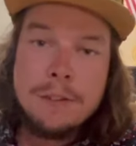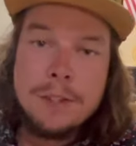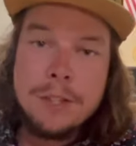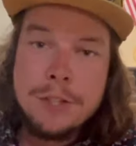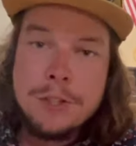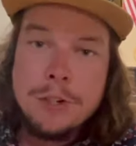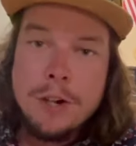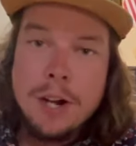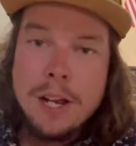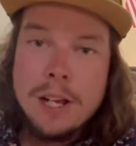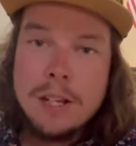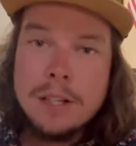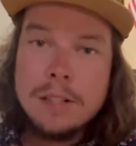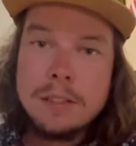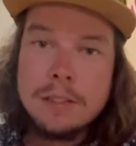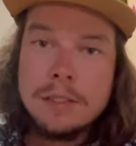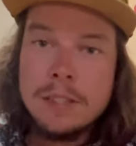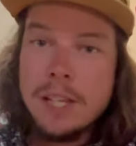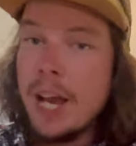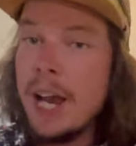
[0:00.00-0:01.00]
the track,
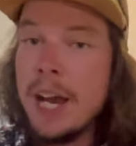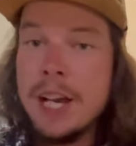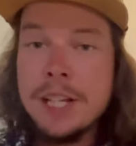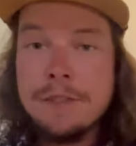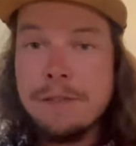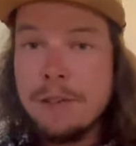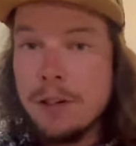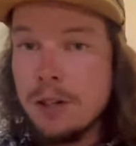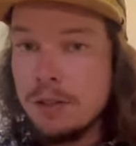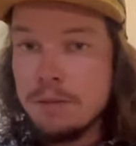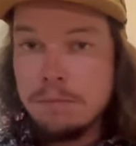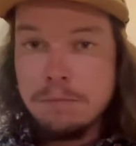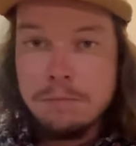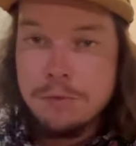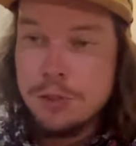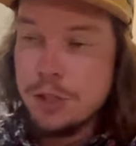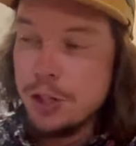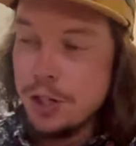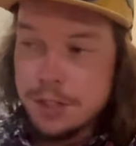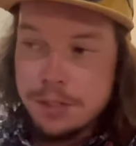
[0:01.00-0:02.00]
the asphalt
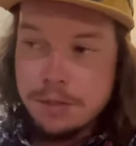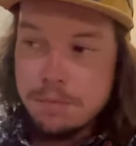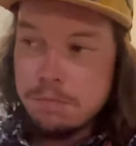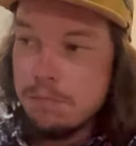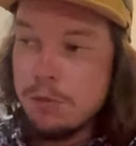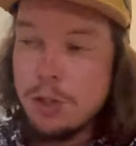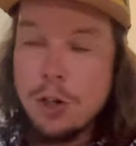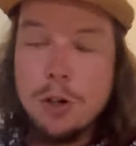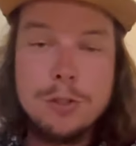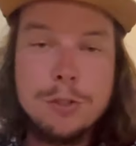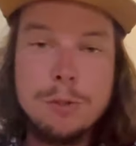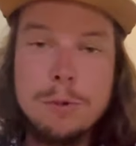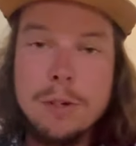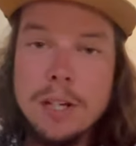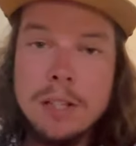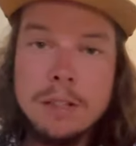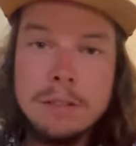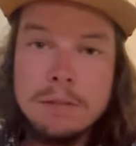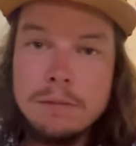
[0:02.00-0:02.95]
just goes away.